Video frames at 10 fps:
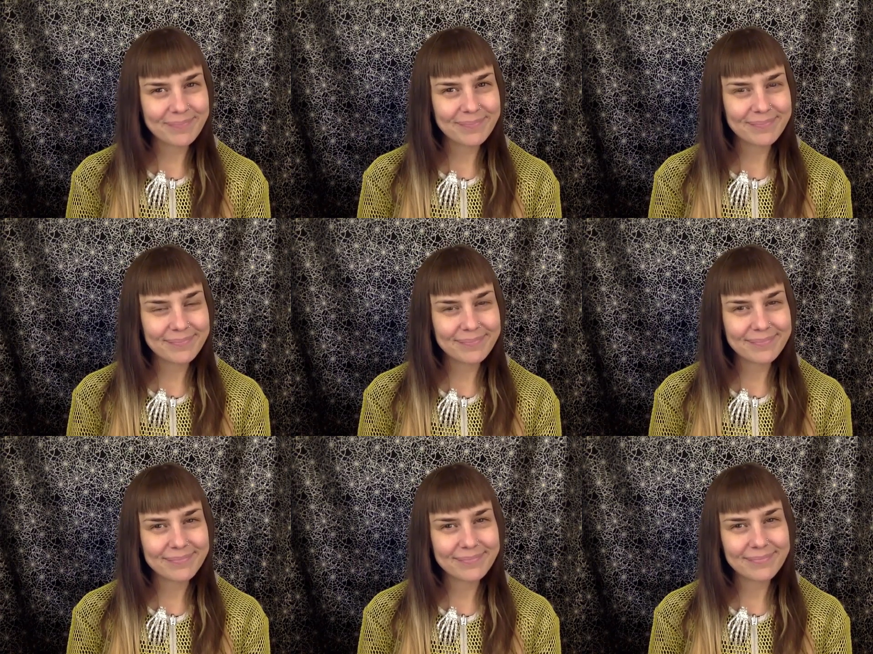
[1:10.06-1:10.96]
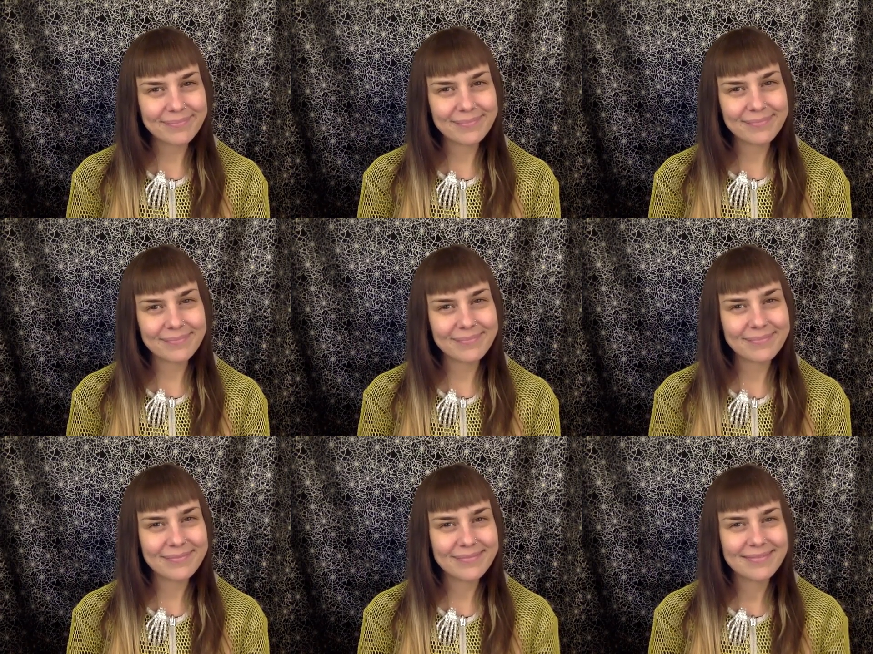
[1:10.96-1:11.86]

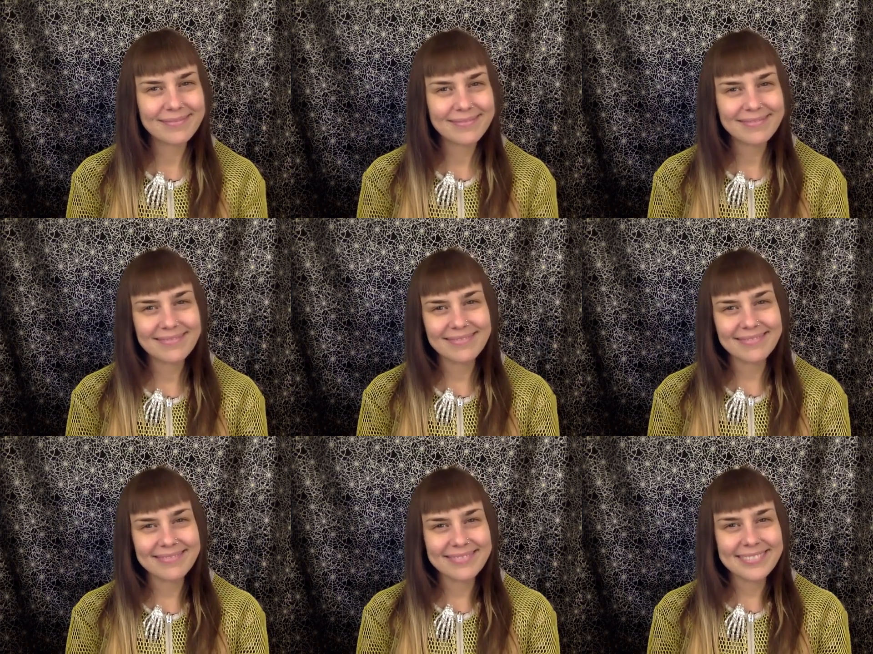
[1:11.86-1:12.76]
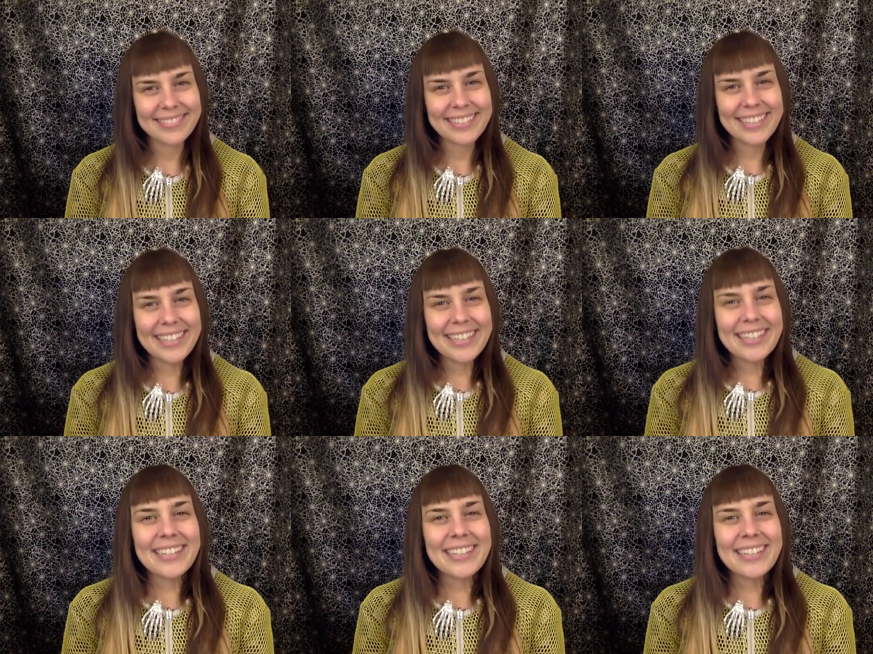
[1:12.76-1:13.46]
Nobody speaks.